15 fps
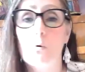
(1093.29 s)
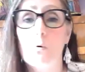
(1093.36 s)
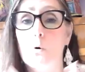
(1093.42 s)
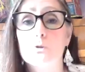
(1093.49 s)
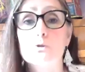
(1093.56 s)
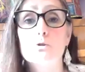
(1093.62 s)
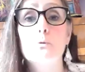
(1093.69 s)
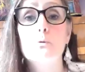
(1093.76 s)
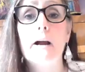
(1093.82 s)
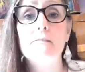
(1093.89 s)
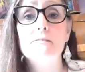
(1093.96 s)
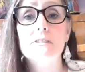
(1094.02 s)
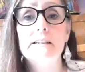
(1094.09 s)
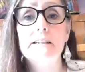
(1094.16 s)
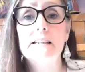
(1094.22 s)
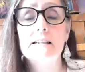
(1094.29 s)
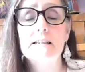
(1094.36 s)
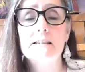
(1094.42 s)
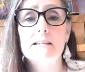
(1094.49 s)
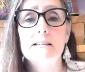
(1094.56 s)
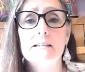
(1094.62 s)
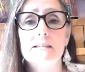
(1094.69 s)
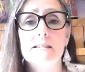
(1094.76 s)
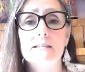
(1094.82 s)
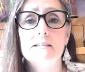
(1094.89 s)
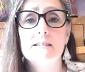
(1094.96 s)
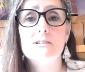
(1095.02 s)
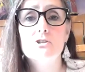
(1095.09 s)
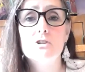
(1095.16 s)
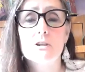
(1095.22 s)
or traveling,
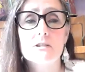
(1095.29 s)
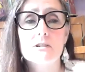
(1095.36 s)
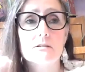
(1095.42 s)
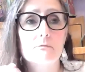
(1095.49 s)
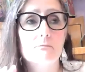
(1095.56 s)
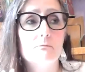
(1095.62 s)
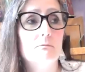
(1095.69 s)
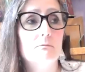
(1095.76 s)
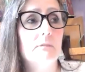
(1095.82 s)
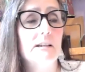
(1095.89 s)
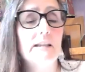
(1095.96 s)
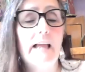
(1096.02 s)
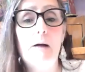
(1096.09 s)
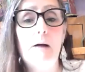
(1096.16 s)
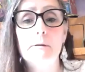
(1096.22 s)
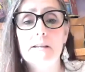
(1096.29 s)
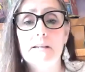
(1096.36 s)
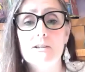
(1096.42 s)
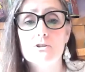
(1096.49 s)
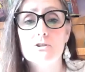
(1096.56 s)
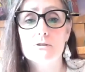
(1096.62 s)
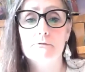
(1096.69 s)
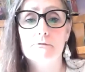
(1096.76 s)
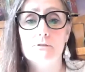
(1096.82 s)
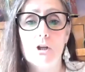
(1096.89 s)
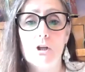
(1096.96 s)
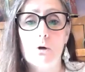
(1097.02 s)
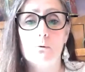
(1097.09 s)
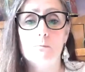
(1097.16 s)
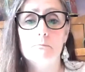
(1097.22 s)
just allowing things to
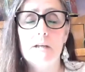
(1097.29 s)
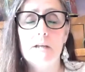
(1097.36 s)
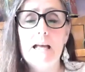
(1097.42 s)
flow.